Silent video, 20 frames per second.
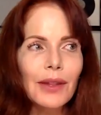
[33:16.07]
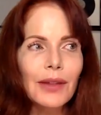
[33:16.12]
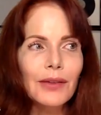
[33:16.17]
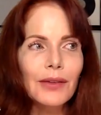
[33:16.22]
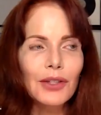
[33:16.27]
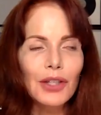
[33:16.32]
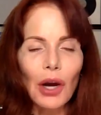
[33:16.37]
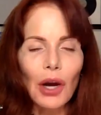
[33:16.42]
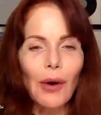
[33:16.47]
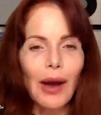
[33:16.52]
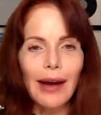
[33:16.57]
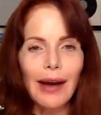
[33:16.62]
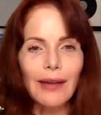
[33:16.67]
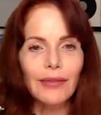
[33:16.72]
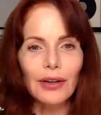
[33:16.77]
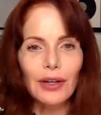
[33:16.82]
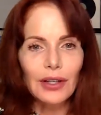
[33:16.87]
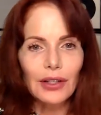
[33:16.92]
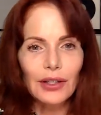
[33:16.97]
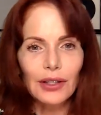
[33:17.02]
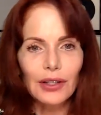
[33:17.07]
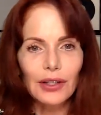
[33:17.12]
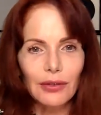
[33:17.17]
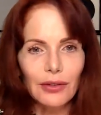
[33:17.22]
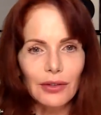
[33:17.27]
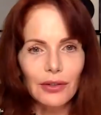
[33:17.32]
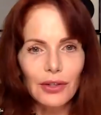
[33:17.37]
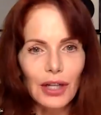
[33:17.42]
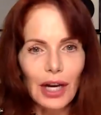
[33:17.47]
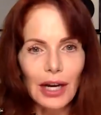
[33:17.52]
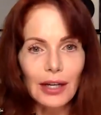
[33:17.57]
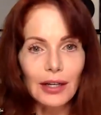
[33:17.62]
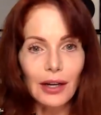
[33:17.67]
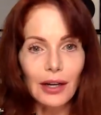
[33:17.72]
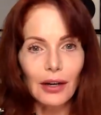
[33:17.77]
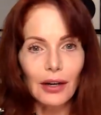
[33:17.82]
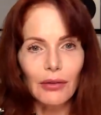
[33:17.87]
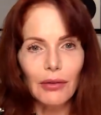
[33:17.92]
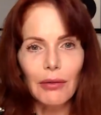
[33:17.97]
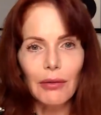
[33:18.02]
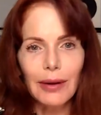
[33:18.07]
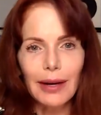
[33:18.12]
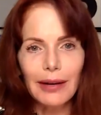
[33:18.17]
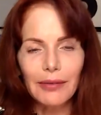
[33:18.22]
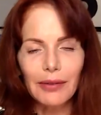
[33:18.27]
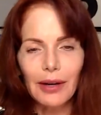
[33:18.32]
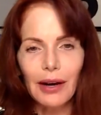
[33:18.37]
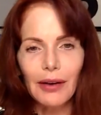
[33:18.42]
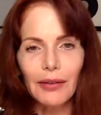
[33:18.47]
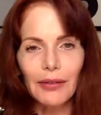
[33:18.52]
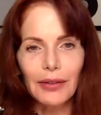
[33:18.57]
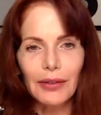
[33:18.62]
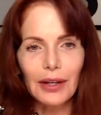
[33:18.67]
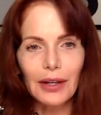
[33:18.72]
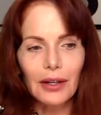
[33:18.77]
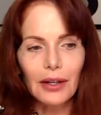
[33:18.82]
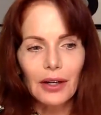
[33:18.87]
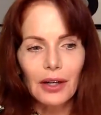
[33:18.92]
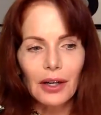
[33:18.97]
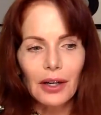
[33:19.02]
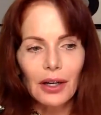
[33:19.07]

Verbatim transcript: Joe Average or Jane Doe or whatever out there